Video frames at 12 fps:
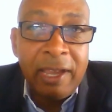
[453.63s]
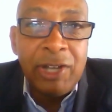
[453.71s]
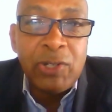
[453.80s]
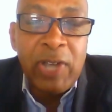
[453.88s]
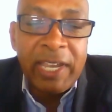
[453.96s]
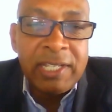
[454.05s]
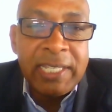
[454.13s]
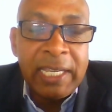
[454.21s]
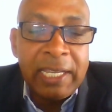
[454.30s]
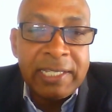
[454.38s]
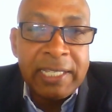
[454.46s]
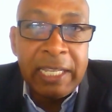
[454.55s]
contract in
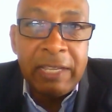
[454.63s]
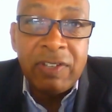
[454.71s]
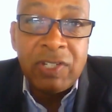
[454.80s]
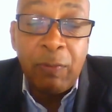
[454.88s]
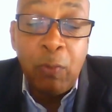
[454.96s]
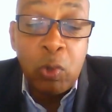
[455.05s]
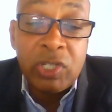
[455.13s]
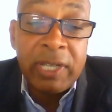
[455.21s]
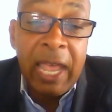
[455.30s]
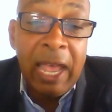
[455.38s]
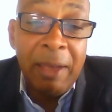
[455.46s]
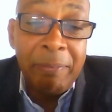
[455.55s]
St. Kitts and Nevis, of course,
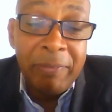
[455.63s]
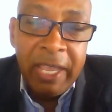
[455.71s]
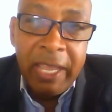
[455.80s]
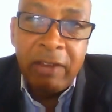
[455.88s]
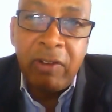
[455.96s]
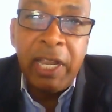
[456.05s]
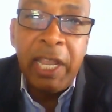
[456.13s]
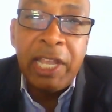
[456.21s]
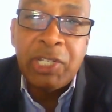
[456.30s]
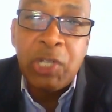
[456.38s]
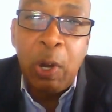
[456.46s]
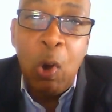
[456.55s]

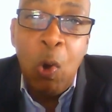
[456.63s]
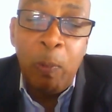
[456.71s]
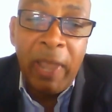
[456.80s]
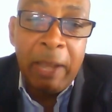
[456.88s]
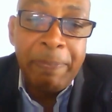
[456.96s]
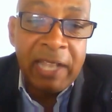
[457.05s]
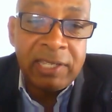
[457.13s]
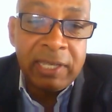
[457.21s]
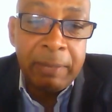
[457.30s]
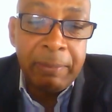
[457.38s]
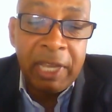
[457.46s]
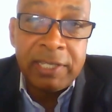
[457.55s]
Grenada is our homeland,
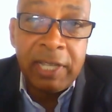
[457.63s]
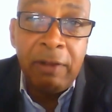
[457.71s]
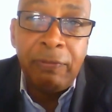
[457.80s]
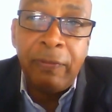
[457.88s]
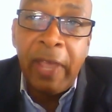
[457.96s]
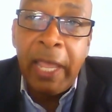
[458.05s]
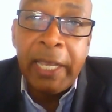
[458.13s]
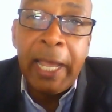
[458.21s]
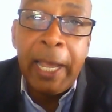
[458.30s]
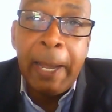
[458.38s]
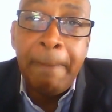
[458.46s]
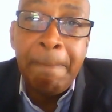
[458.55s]
Patsy and myself, and
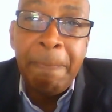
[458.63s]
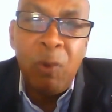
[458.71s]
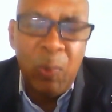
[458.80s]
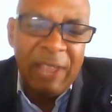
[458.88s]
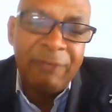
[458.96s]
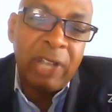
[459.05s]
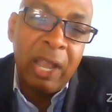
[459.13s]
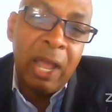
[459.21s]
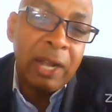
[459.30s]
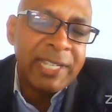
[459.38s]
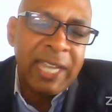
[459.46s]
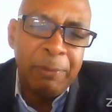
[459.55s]
we left a
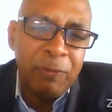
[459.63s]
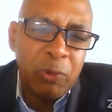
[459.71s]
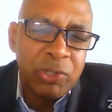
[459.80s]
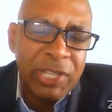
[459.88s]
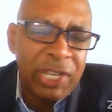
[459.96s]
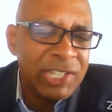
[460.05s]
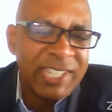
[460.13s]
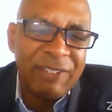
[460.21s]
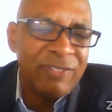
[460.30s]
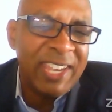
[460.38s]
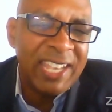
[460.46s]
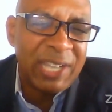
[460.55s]
long time, of course,
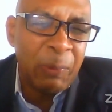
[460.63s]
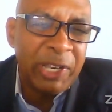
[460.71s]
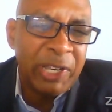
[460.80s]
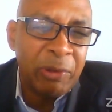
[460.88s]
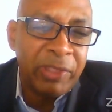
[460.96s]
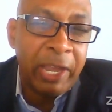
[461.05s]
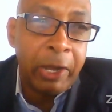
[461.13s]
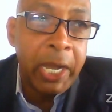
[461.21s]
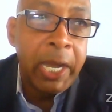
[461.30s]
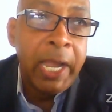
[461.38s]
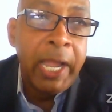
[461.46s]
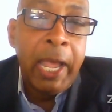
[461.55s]
37 years, and went out
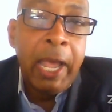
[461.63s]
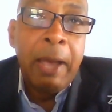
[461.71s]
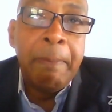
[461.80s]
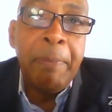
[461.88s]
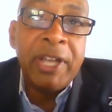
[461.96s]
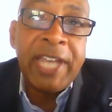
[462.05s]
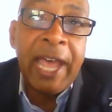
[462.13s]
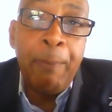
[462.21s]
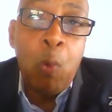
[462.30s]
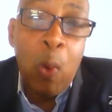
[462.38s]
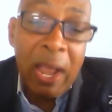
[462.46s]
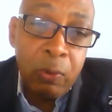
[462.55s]
there. But
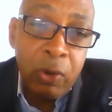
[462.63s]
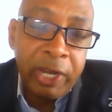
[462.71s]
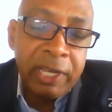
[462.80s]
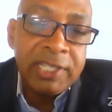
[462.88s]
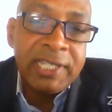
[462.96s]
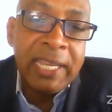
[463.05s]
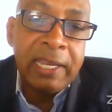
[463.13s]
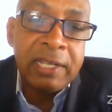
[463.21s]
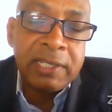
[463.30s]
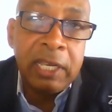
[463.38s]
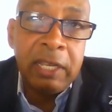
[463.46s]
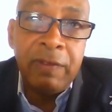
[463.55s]
while working in St.
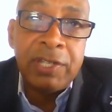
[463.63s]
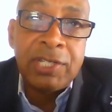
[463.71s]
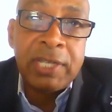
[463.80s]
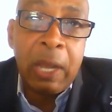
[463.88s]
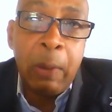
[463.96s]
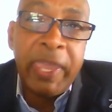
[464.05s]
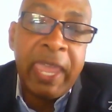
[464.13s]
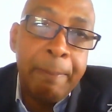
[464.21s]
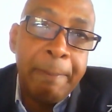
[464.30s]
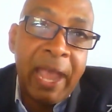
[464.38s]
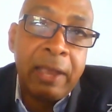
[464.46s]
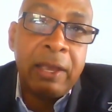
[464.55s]
Kitts and Nevis, we
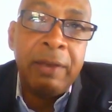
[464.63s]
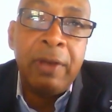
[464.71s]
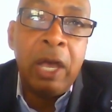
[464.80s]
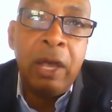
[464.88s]
came back